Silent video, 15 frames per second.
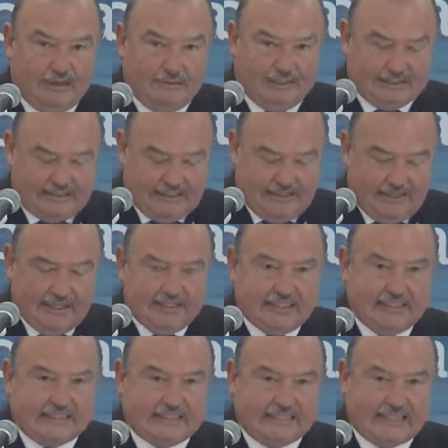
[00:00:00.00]
It is also
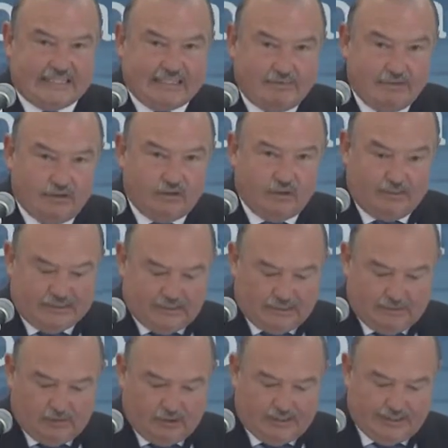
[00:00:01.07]
important to
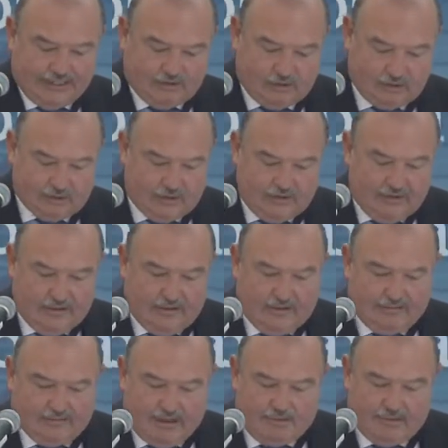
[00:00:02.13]
provide the
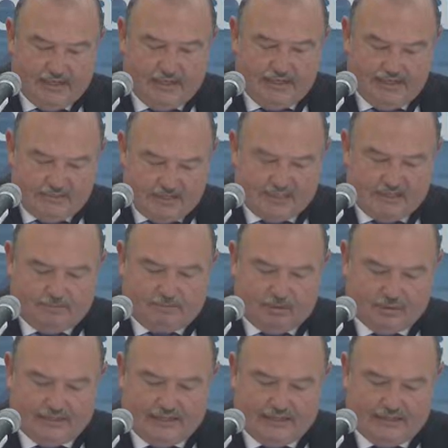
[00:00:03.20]
data
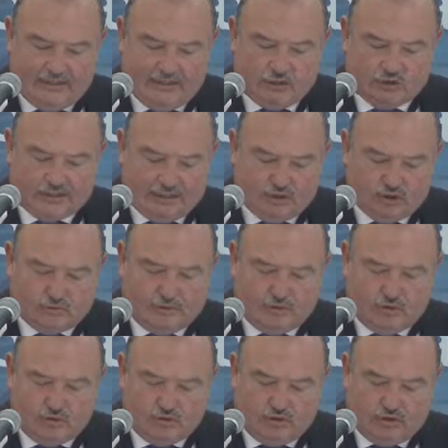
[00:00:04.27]
non-restrictively and in a
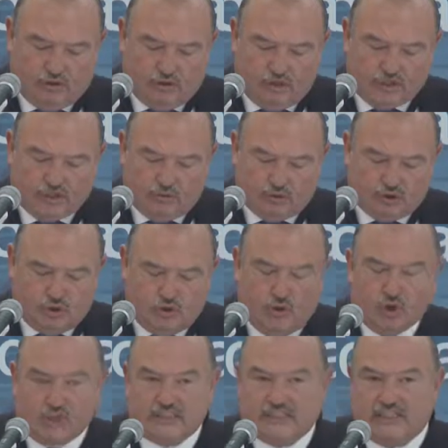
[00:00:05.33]
common way so that the
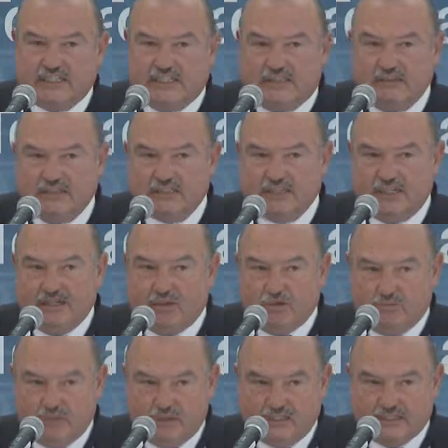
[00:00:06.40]
free
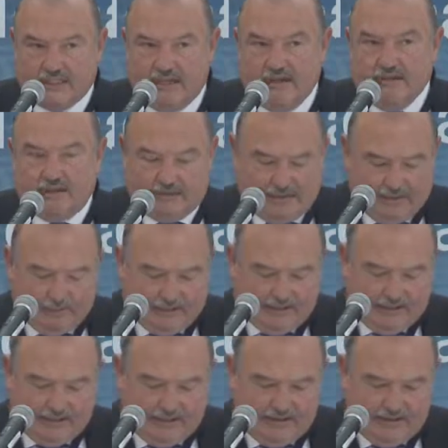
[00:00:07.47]
reutilization of the data